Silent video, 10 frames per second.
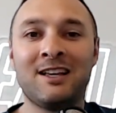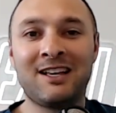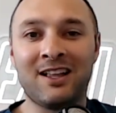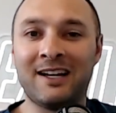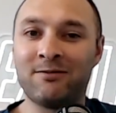
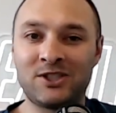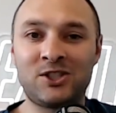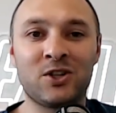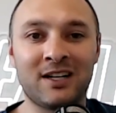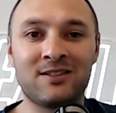like
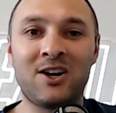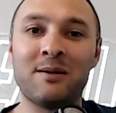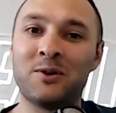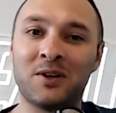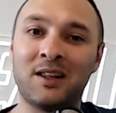restrict
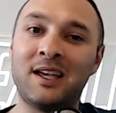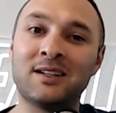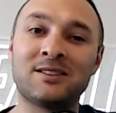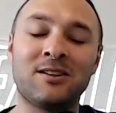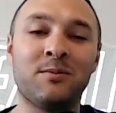time on
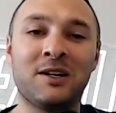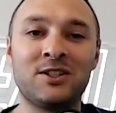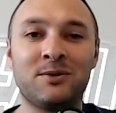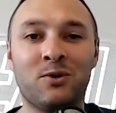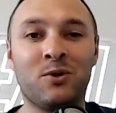legs so
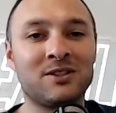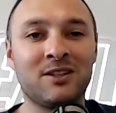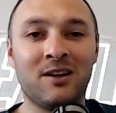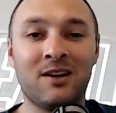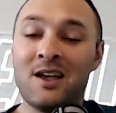much more. So
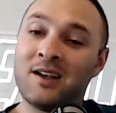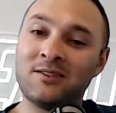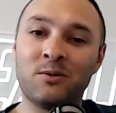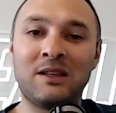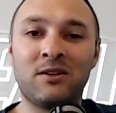I
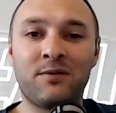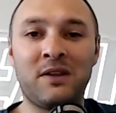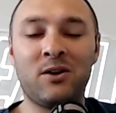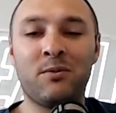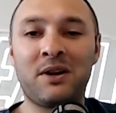do wonder if
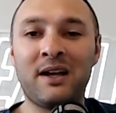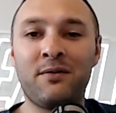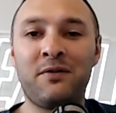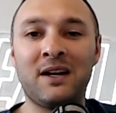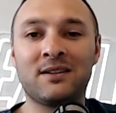that'll play a
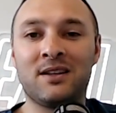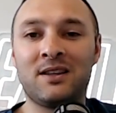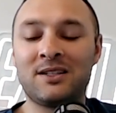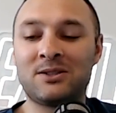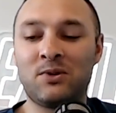factor
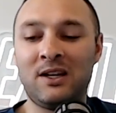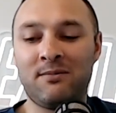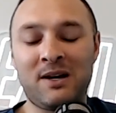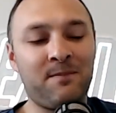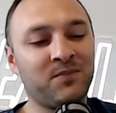this week.
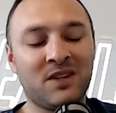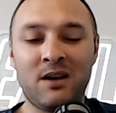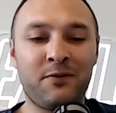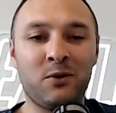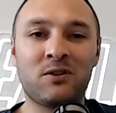But yeah,
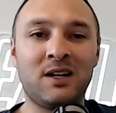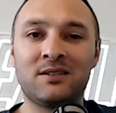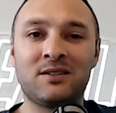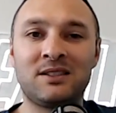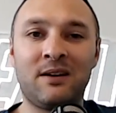full credit
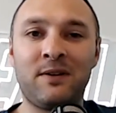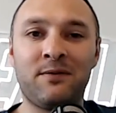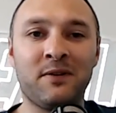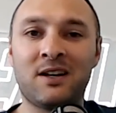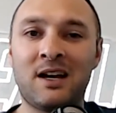to South
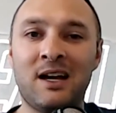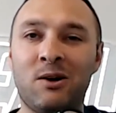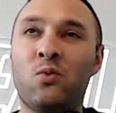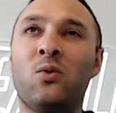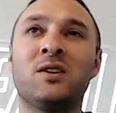Africa.
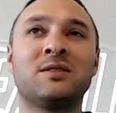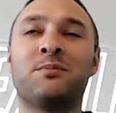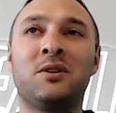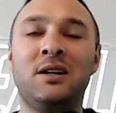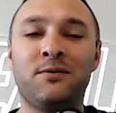It wasn't
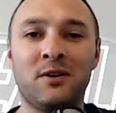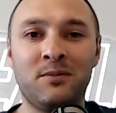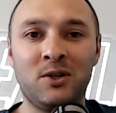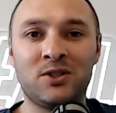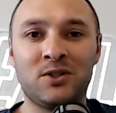pretty for a
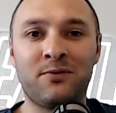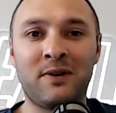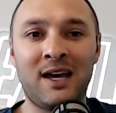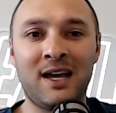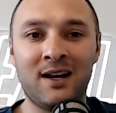neutral
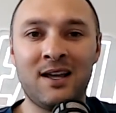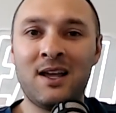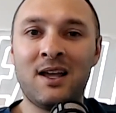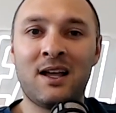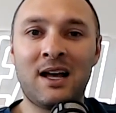fan.
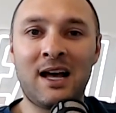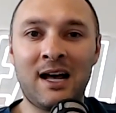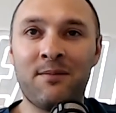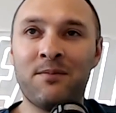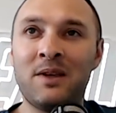
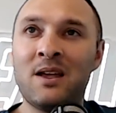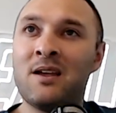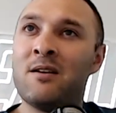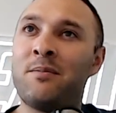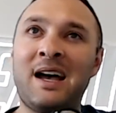
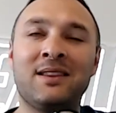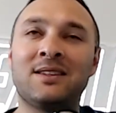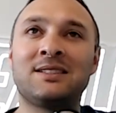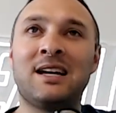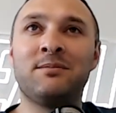But at the
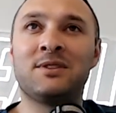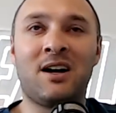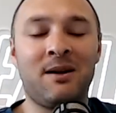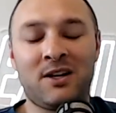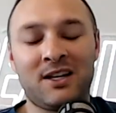same
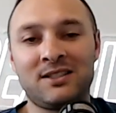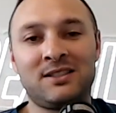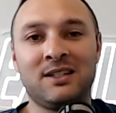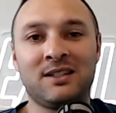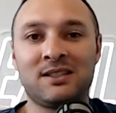time, like I
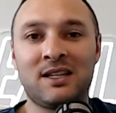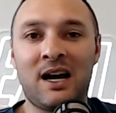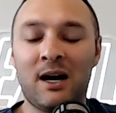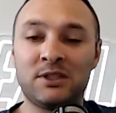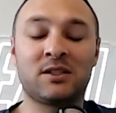said at the
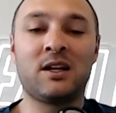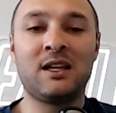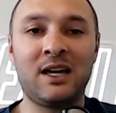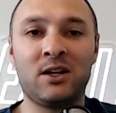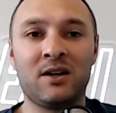start, I'm just glad
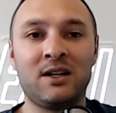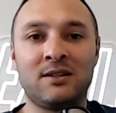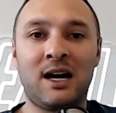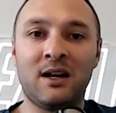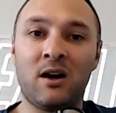they got it
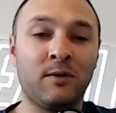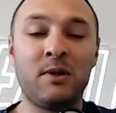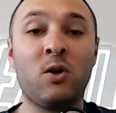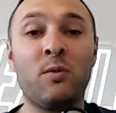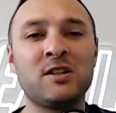done.
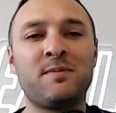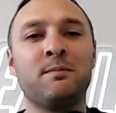Almost be